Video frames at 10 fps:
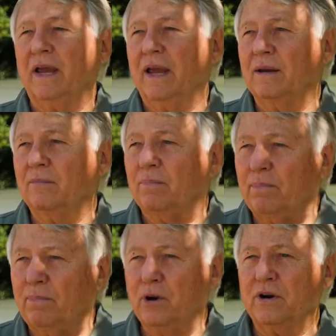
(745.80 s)
and
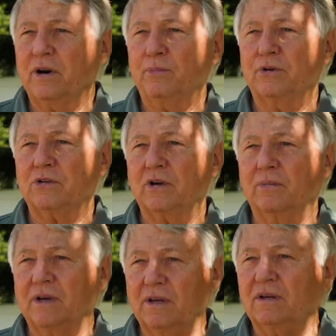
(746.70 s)
put up with
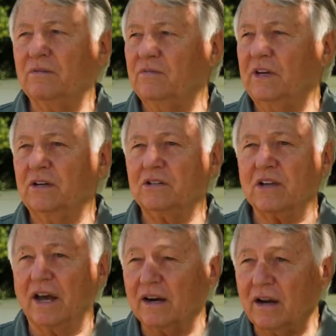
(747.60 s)
some inconvenience
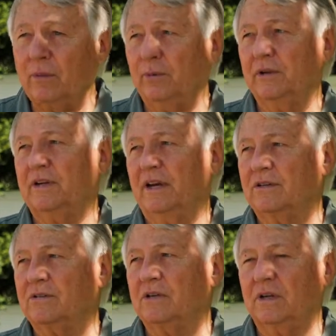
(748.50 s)
on a couple of
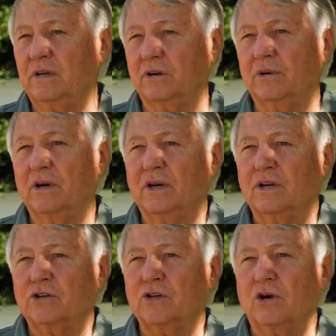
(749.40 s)
days of the year.
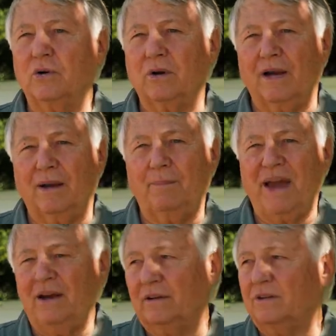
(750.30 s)
So a
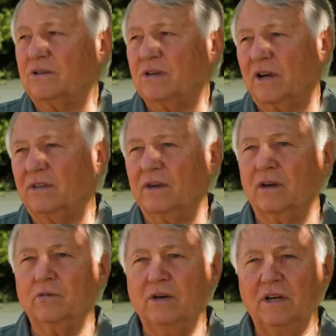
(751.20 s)
balance, I
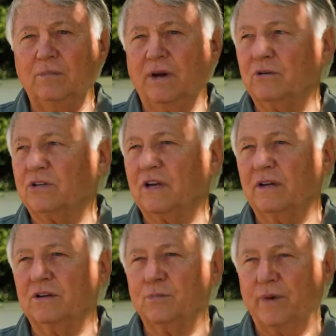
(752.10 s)
think. We need better
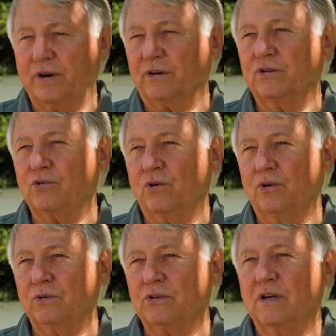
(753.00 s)
signage, better
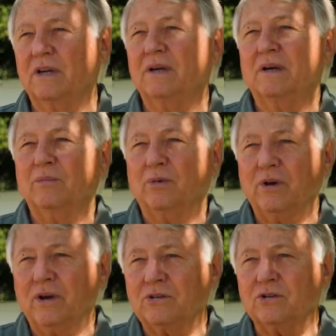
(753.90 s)
controls, but
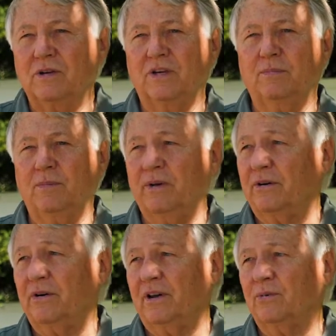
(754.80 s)
we also need to be
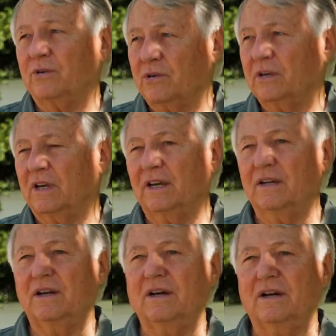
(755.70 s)
better neighbors
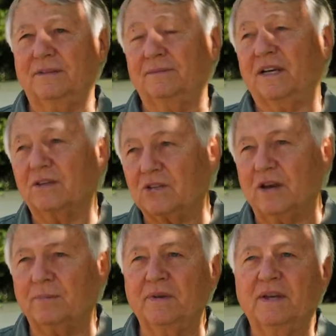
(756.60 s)
and
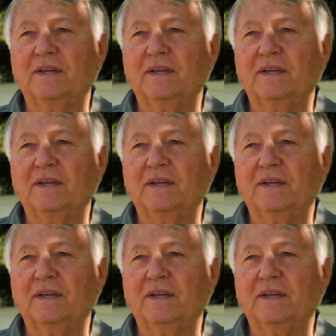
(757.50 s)
accept